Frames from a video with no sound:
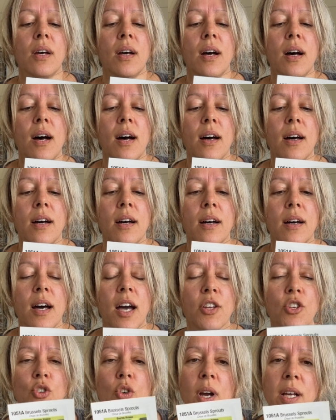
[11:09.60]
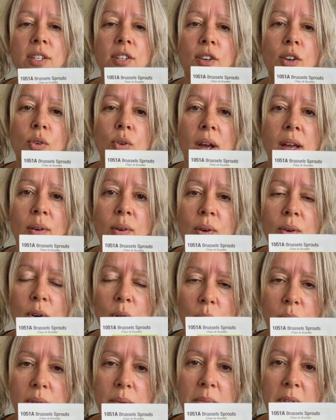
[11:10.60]
I tried to
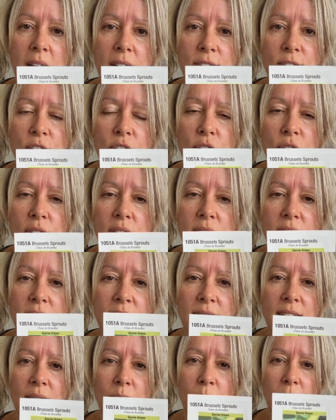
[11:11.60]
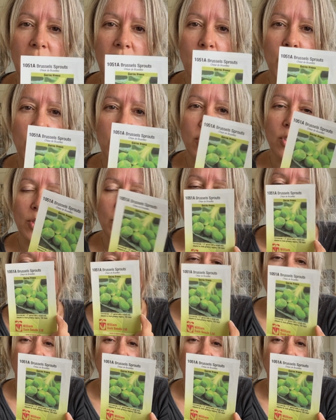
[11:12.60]
grow them last year. Didn't get many Brussels sprouts.